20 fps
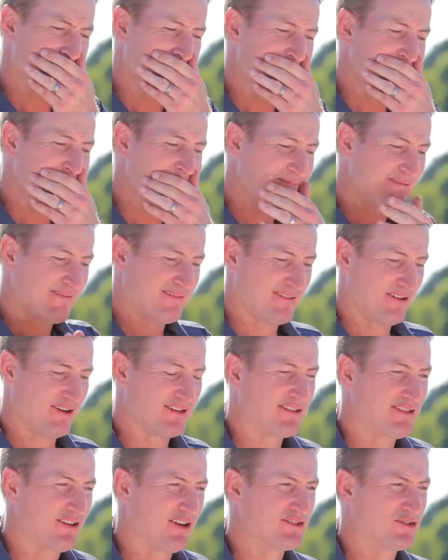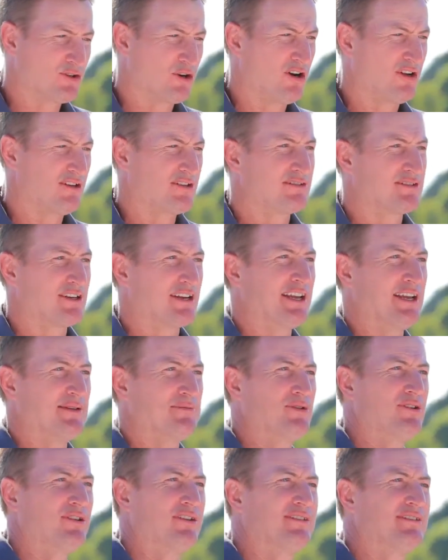and I, I tried to keep
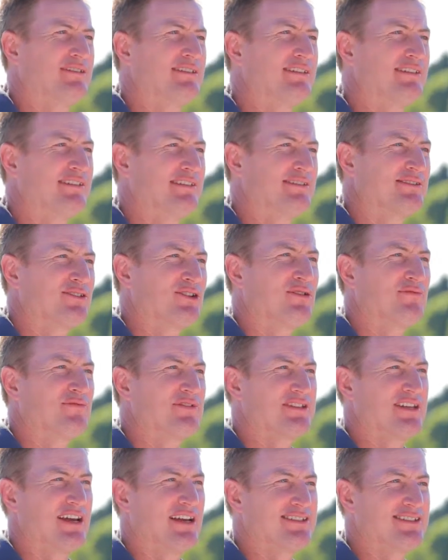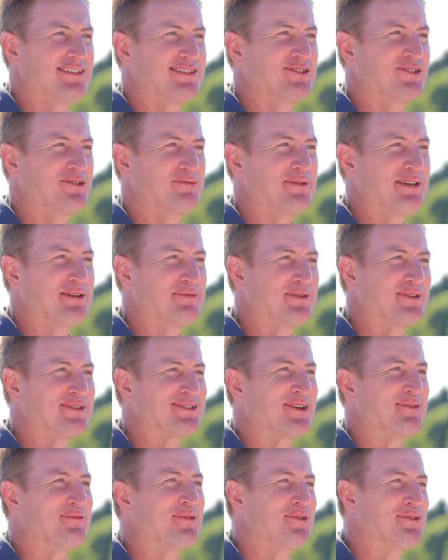my conversations to a minimum
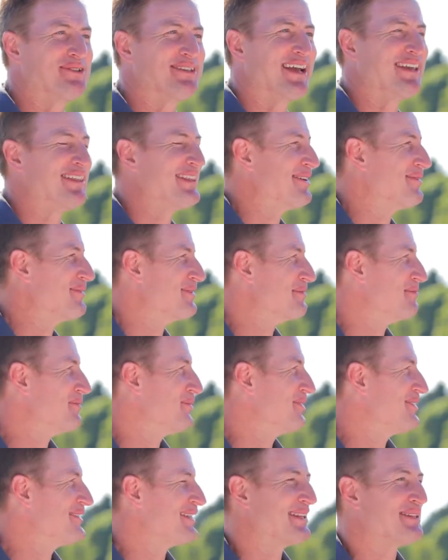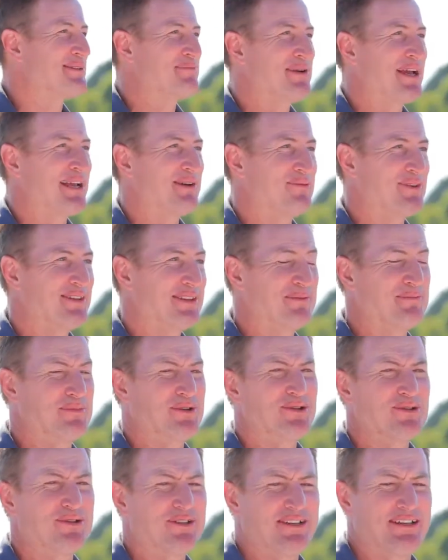because I'm always out there with the boys out the back when they're
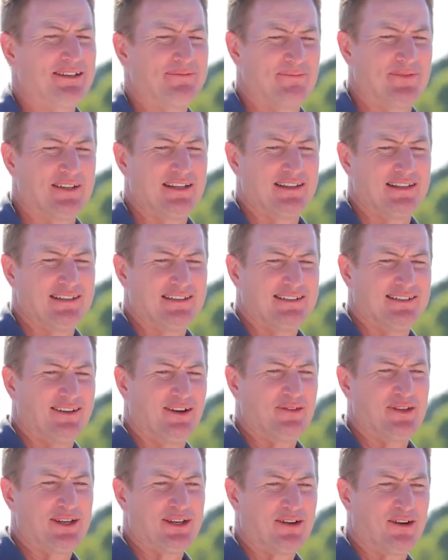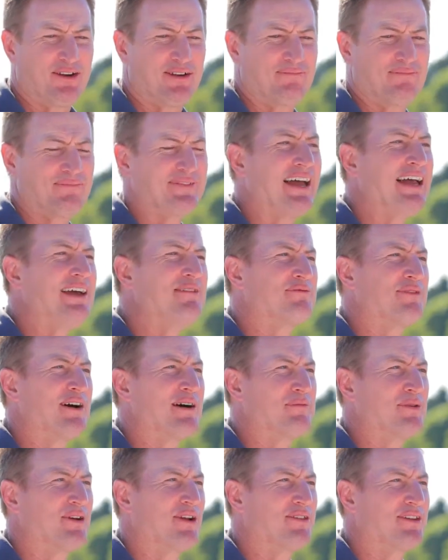building and I think I, they have
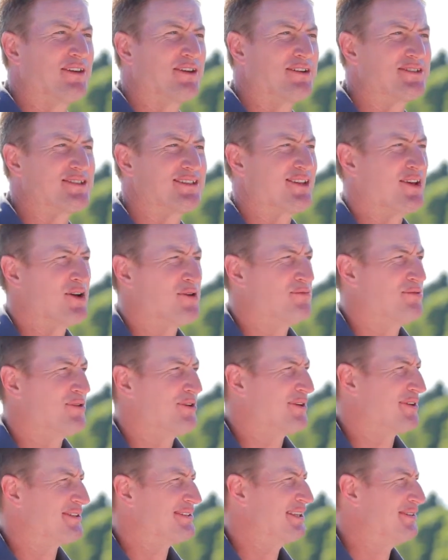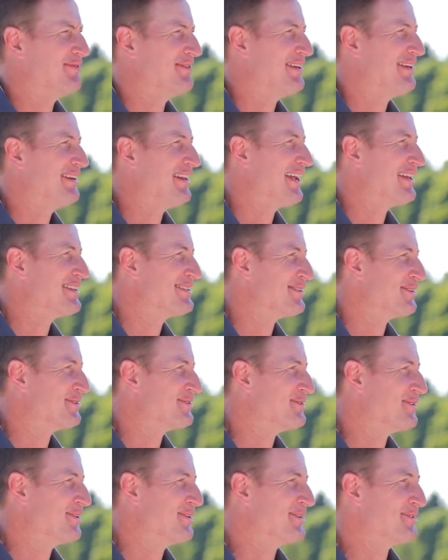fun, but I think I slow productivity down, so I
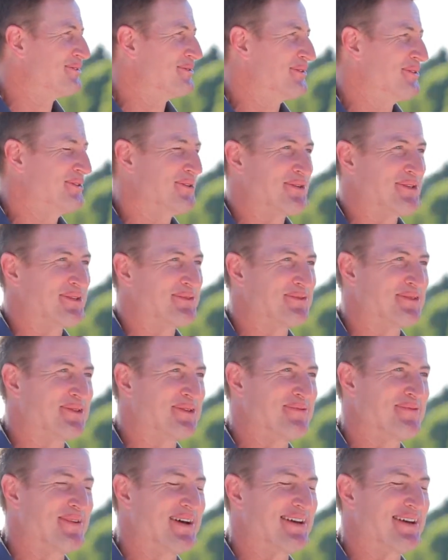try not to annoy them too